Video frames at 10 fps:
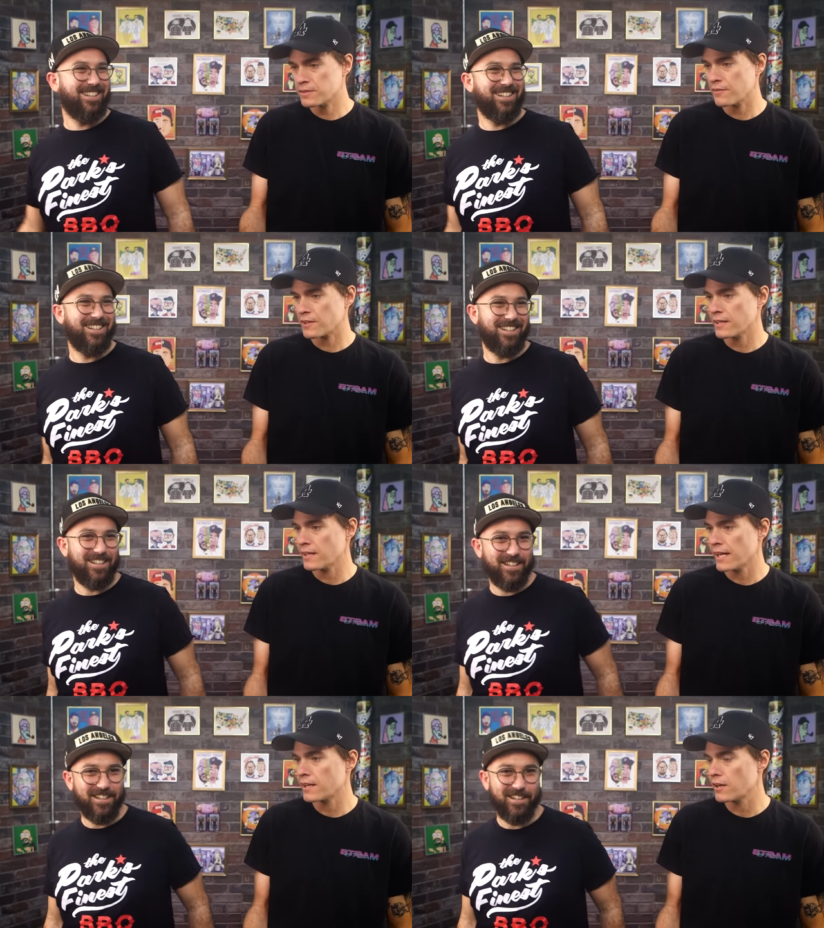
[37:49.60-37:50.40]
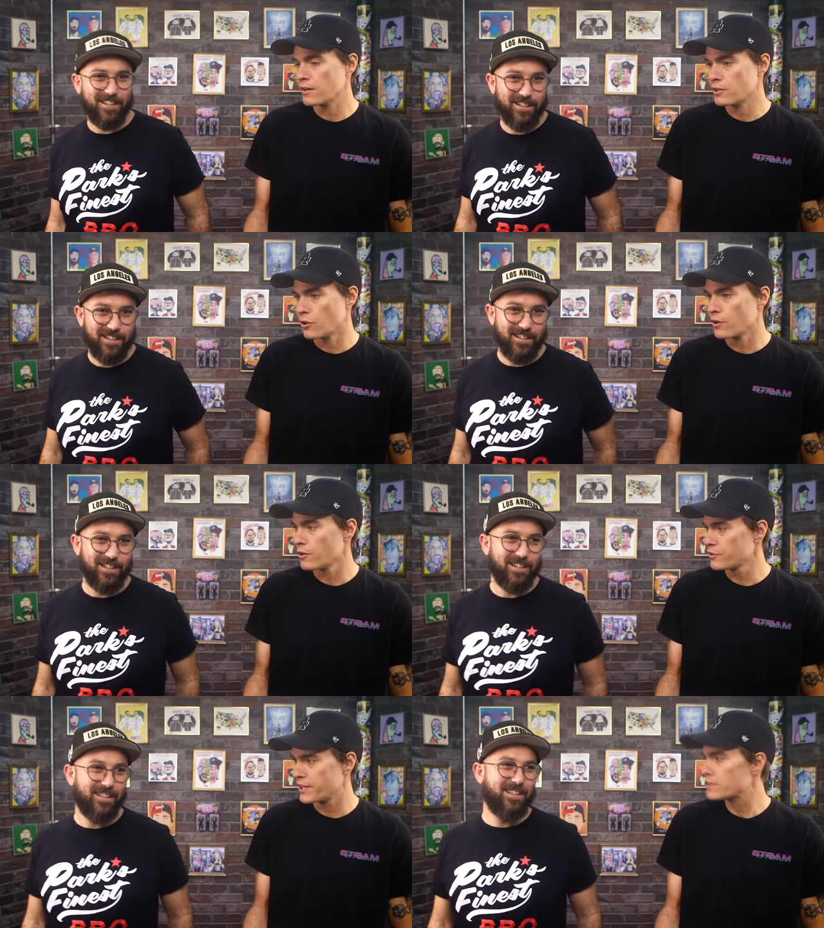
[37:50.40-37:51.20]
Speaker 1: specifically like
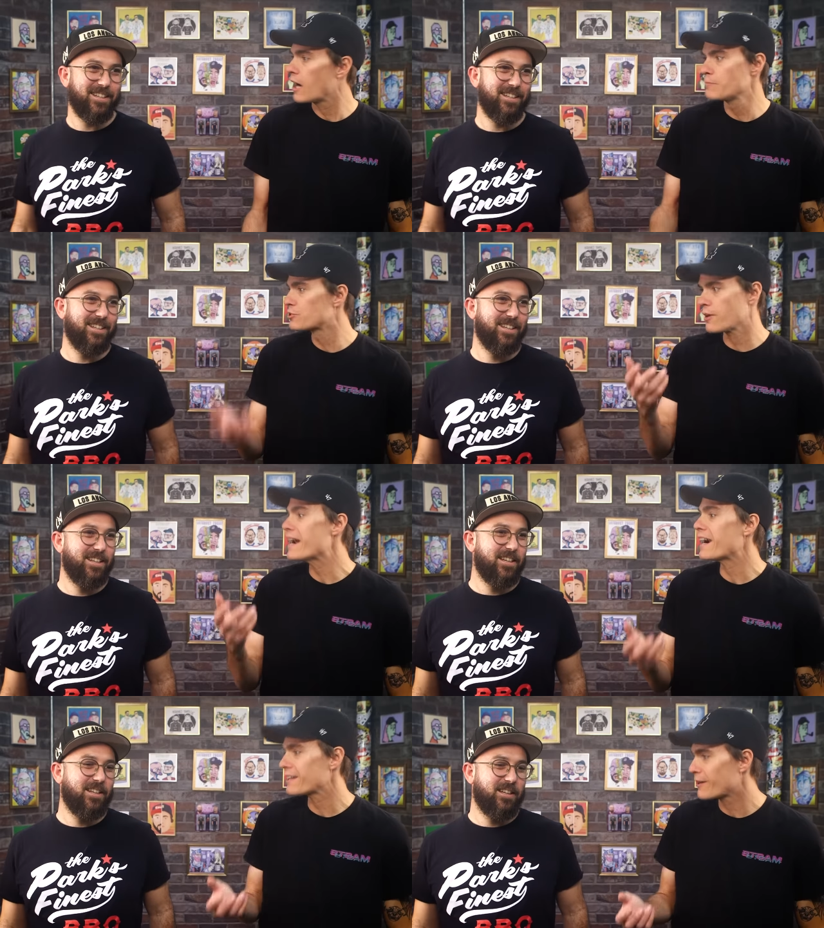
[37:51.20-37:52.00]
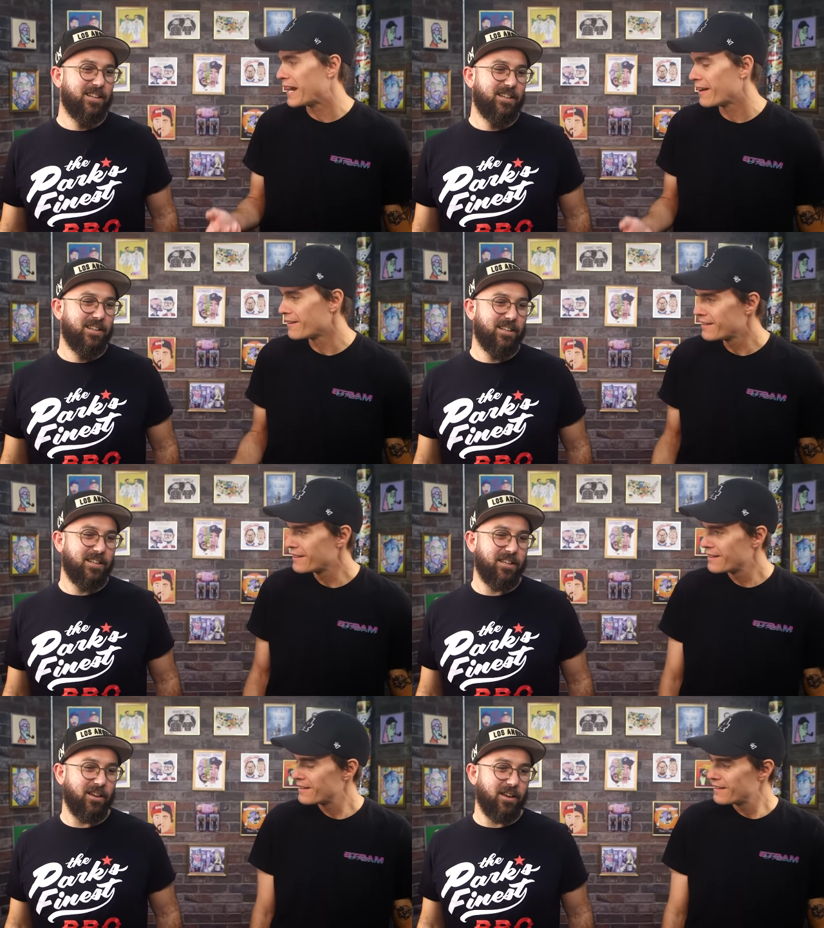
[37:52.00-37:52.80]
urinals that come straight out of the ground.
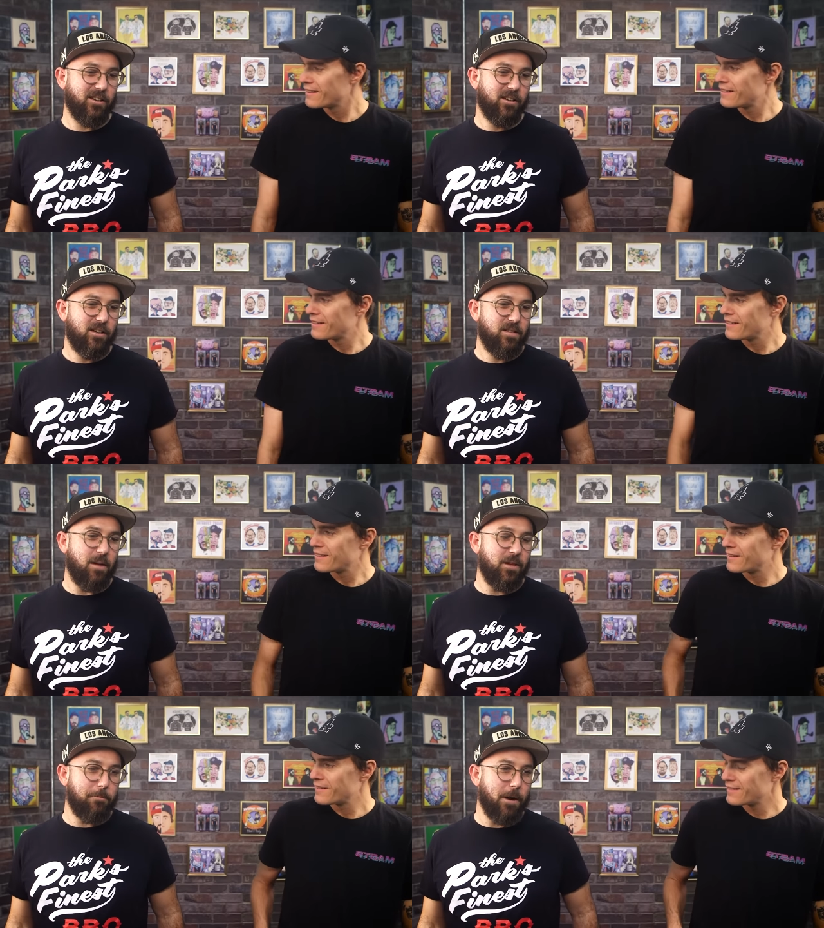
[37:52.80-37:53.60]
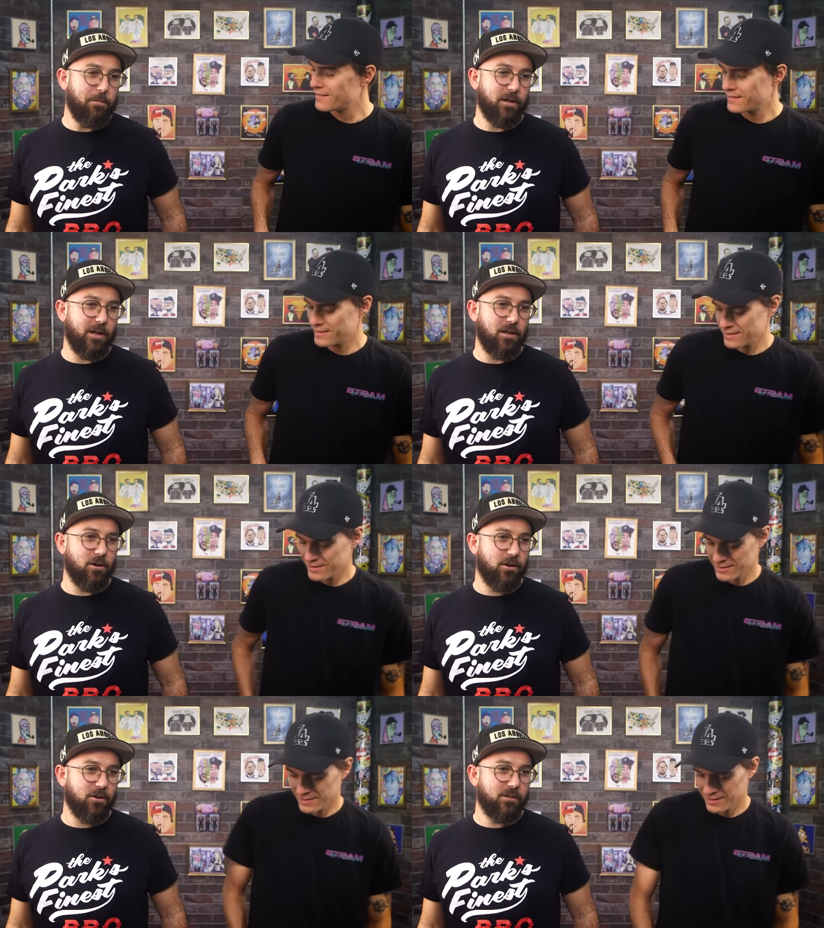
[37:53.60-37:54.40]
Speaker 2: Yeah, yeah, I mean, the public like
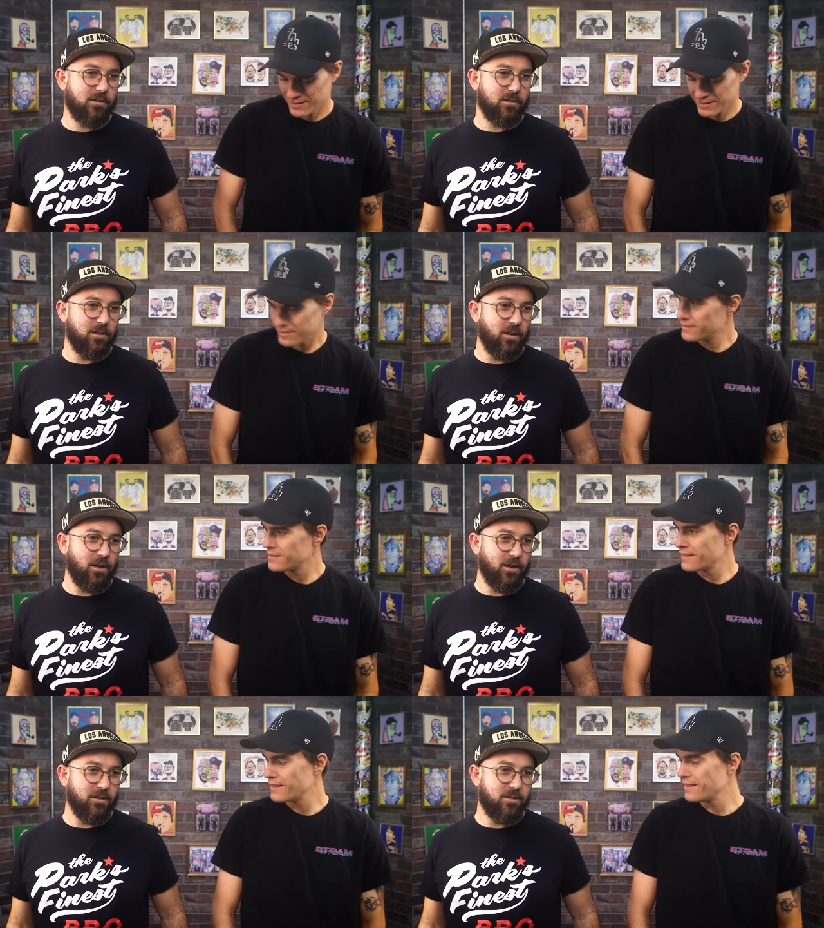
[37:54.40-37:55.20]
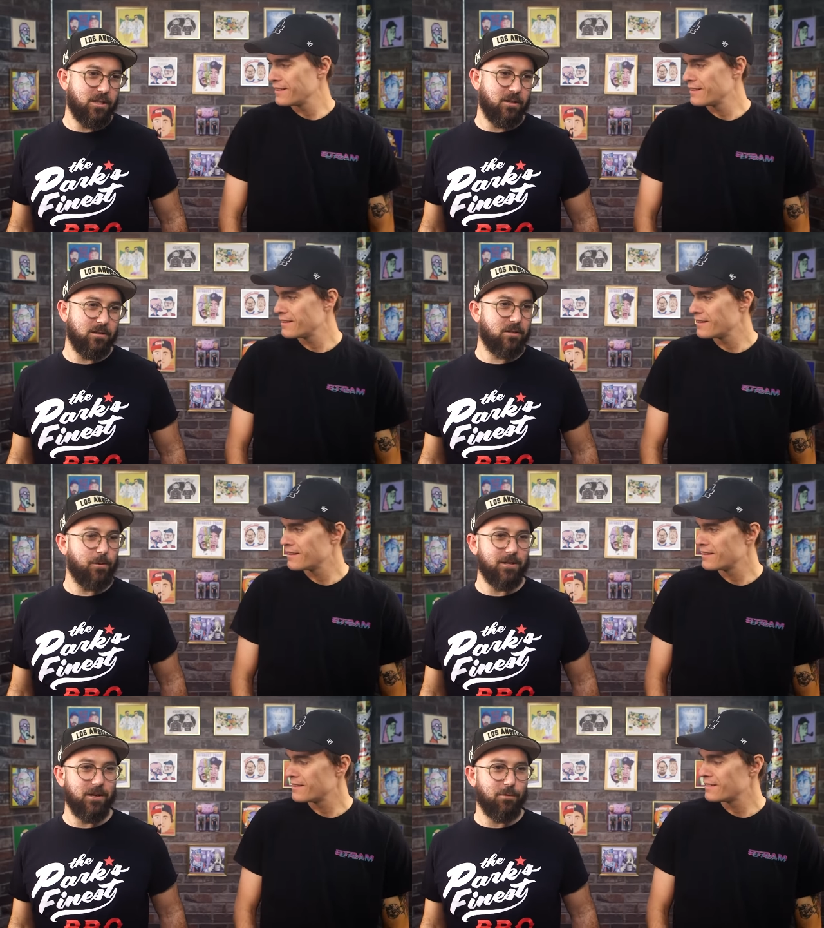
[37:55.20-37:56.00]
urinals, uh, you see this
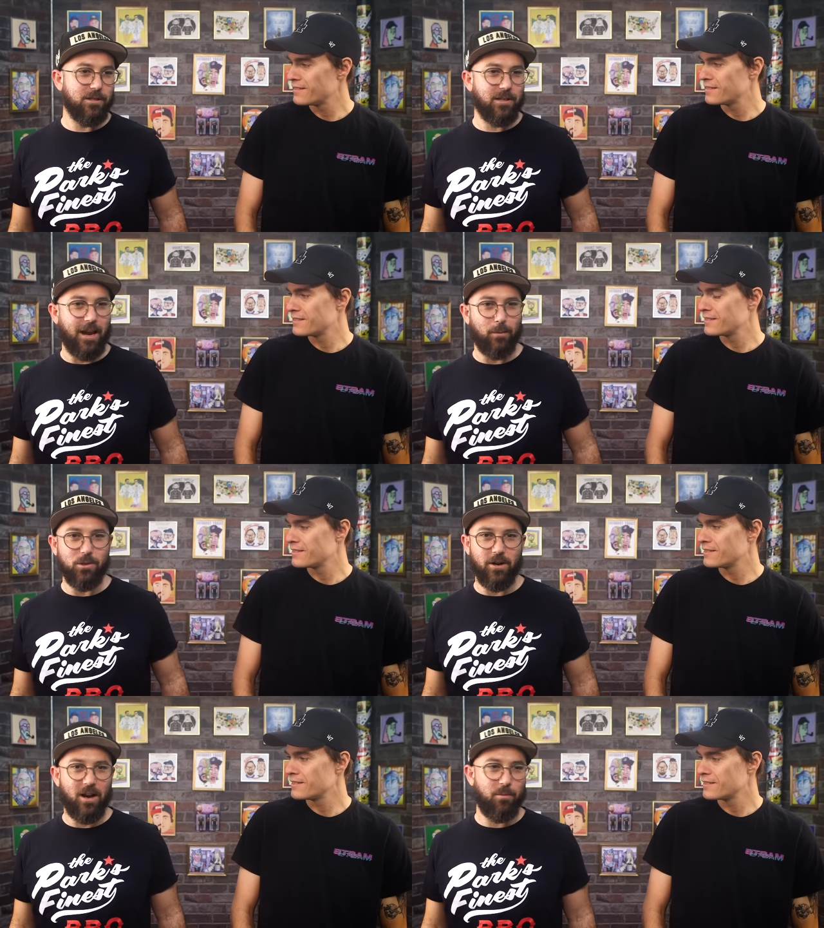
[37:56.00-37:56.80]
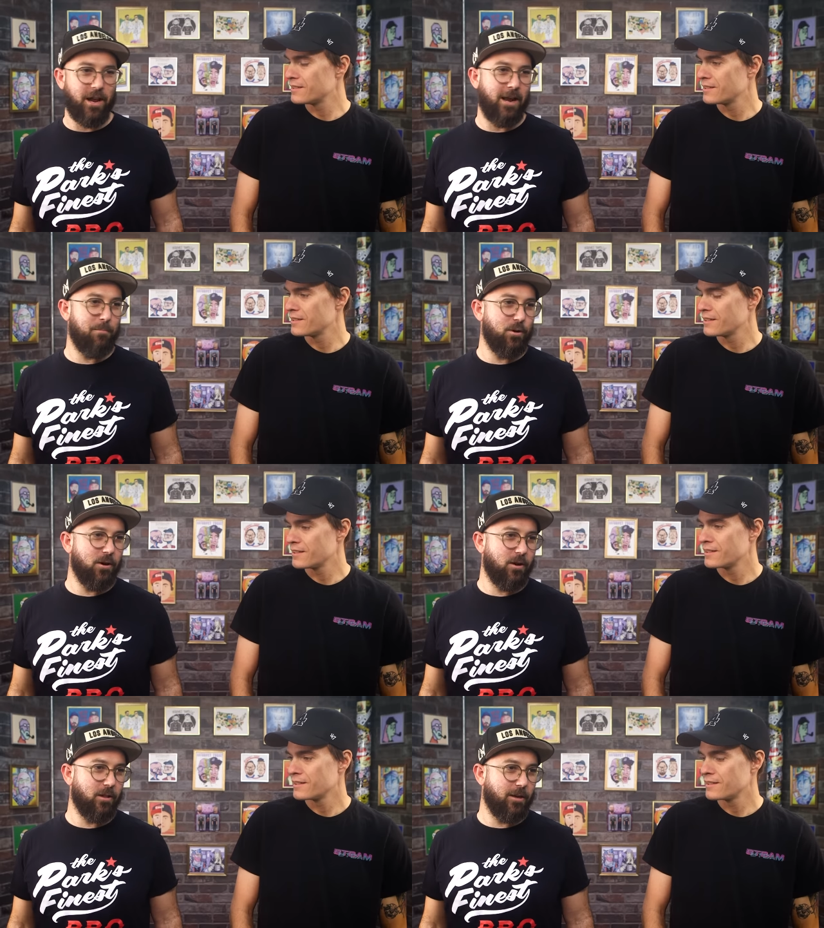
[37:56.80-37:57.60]
especially in places like Amsterdam and
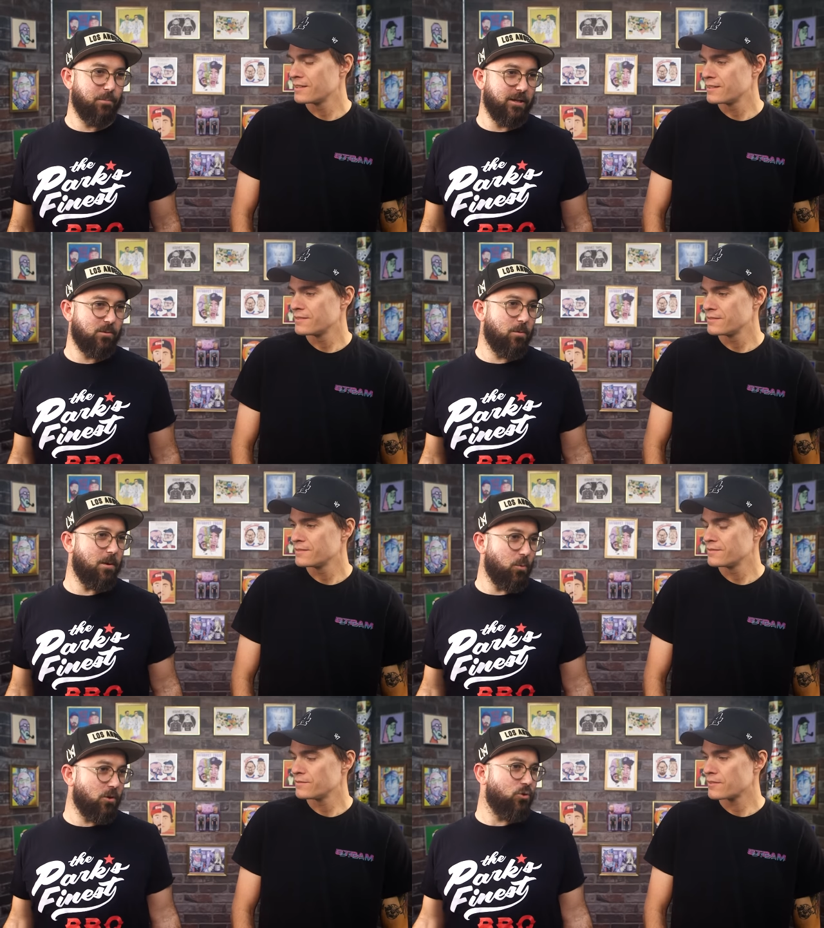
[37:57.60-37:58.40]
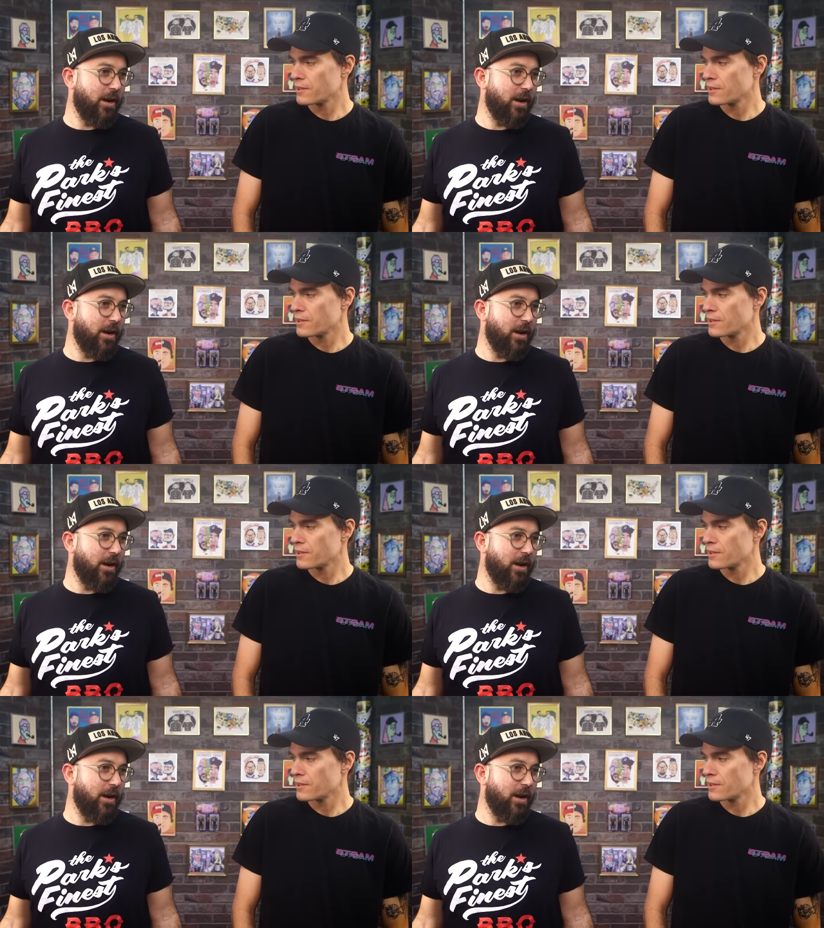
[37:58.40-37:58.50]
Hamburg, like places where people are